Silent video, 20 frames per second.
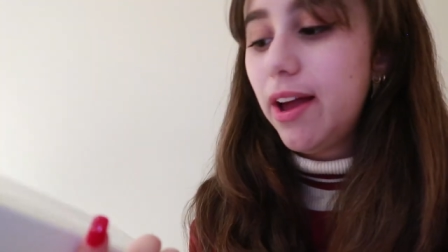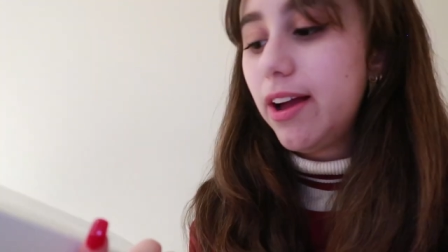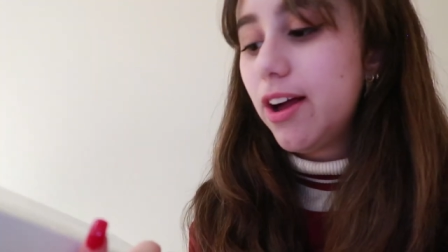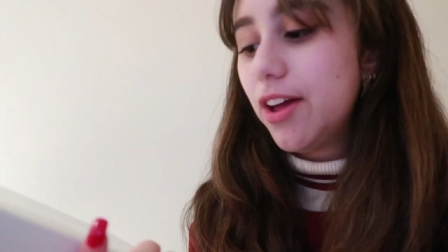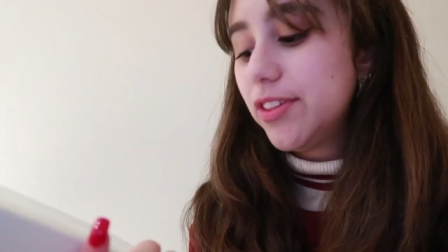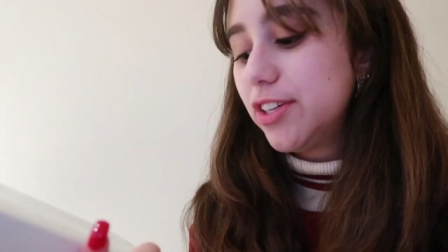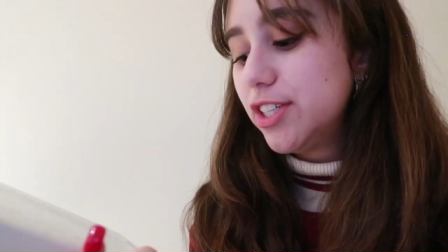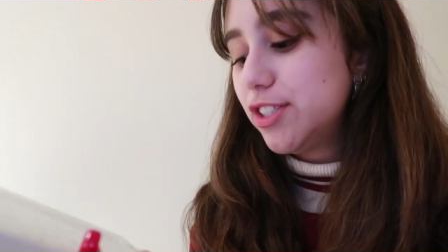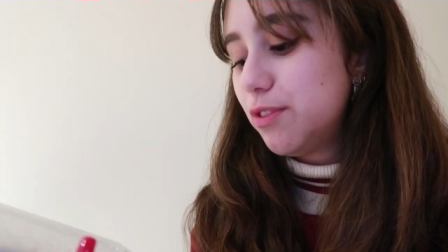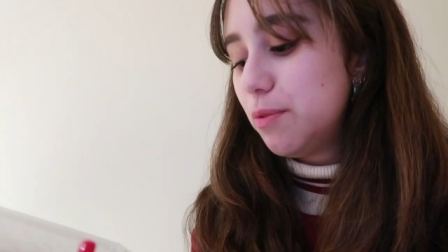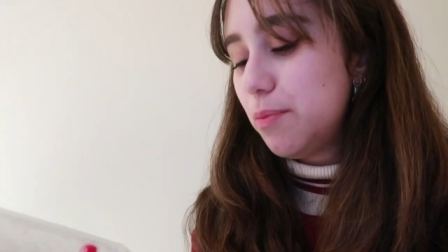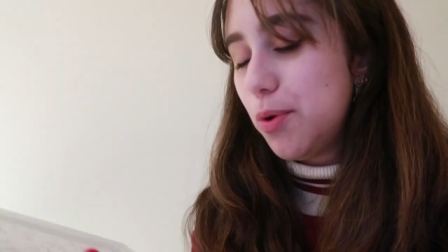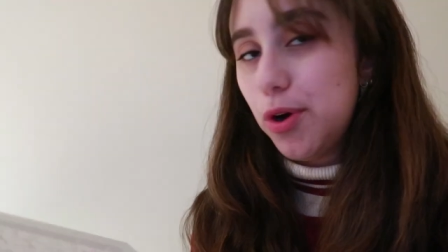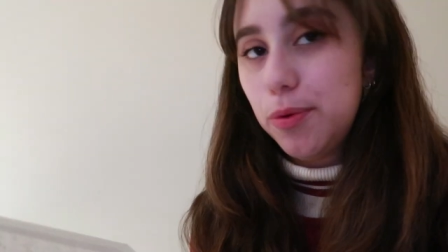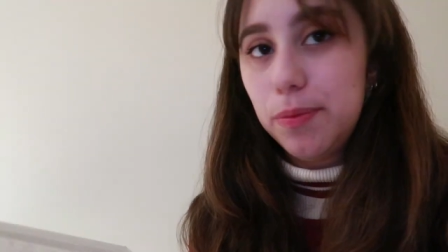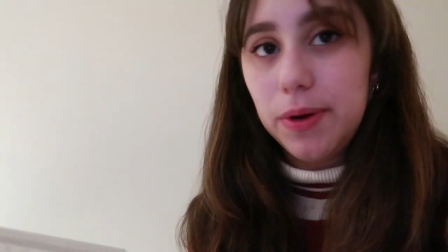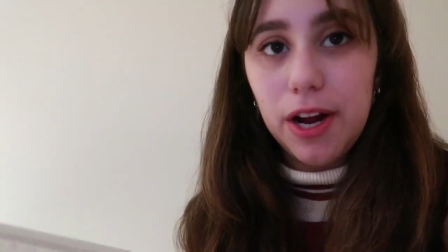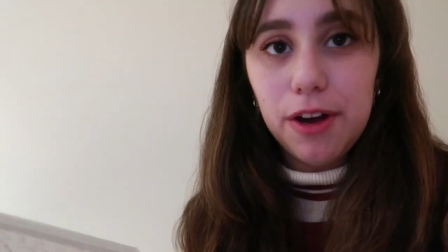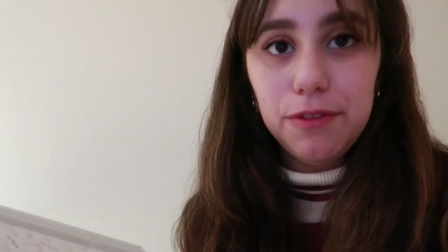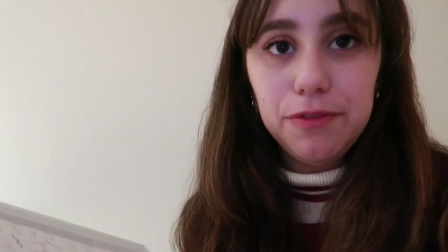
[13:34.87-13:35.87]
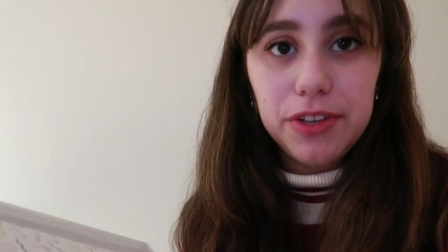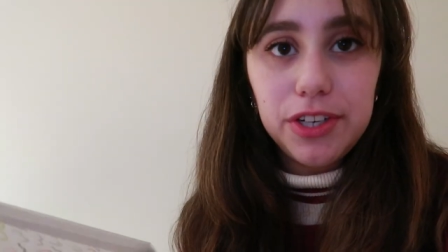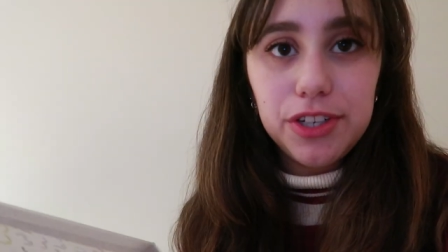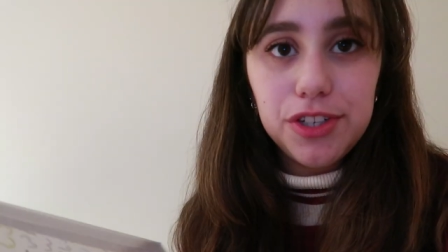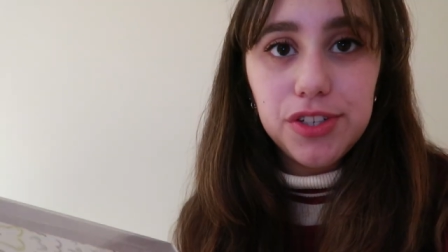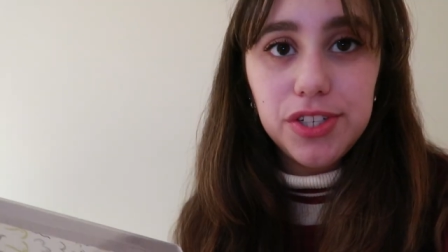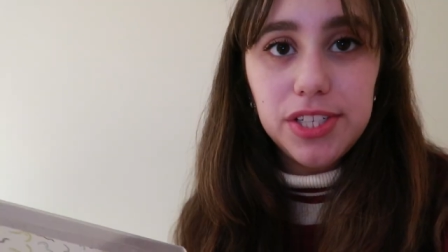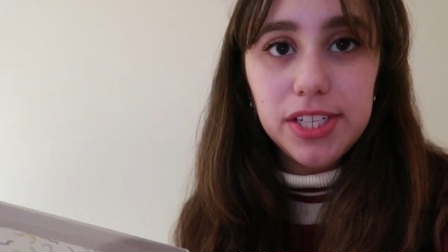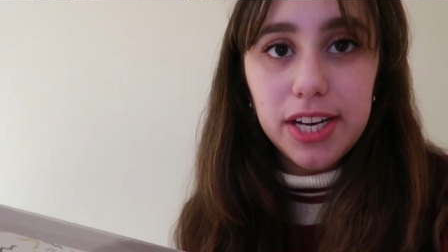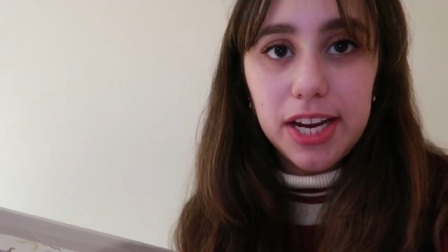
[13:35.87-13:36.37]
I got this from Urban
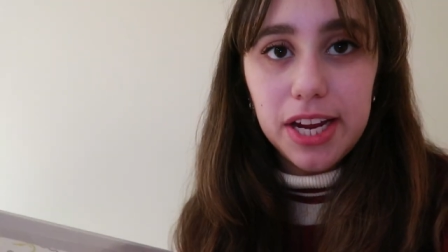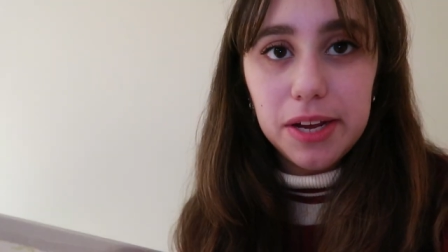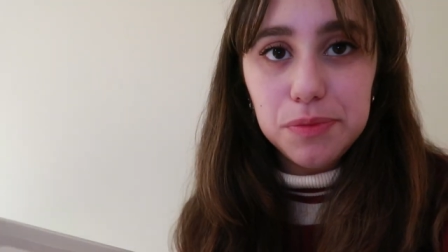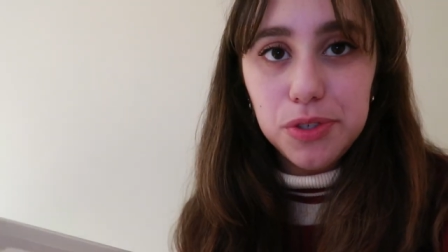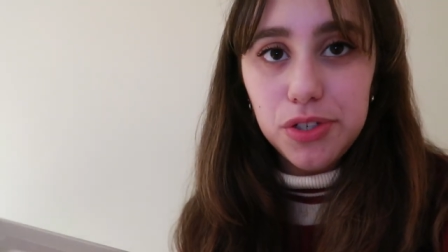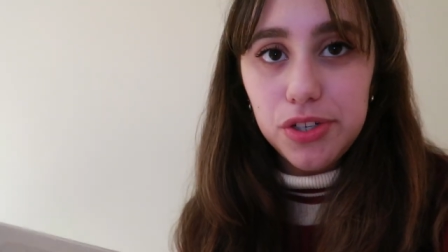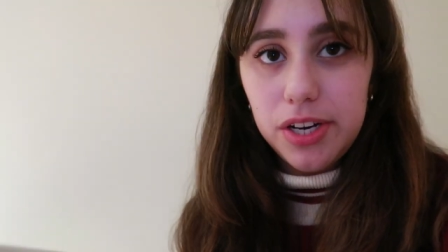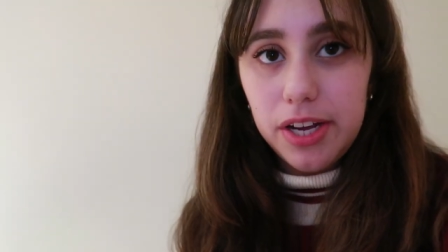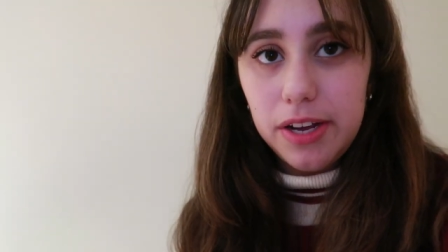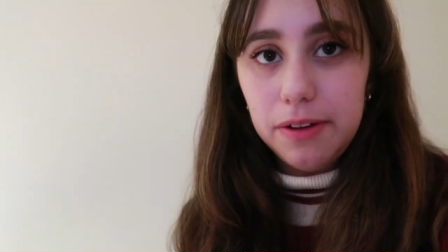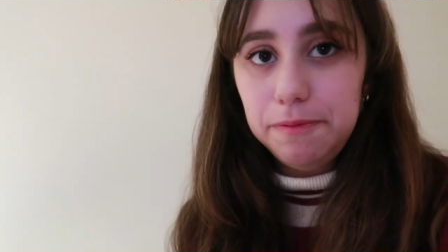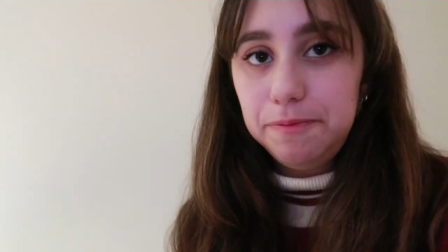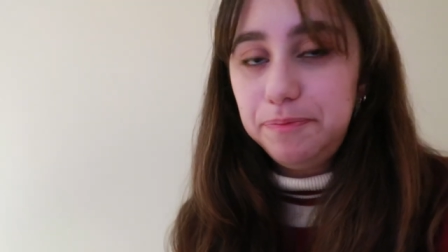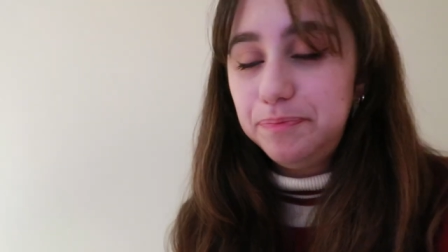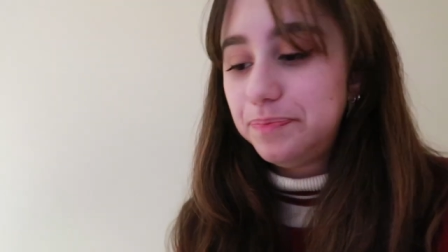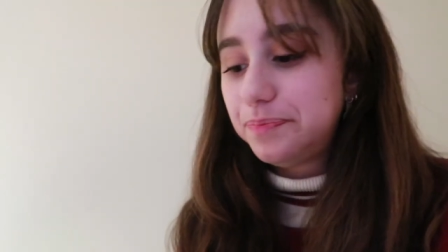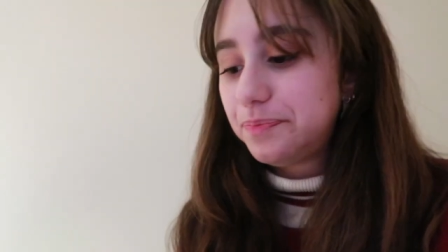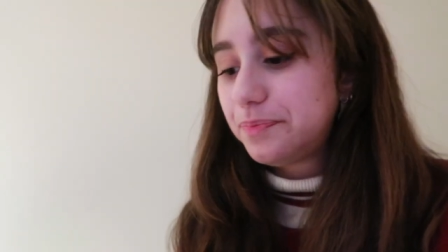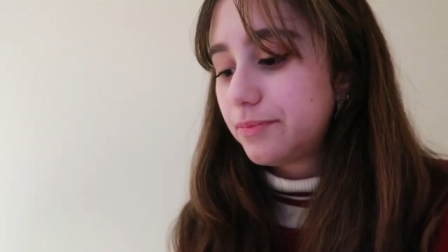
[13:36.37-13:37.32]
Outfitters in Amsterdam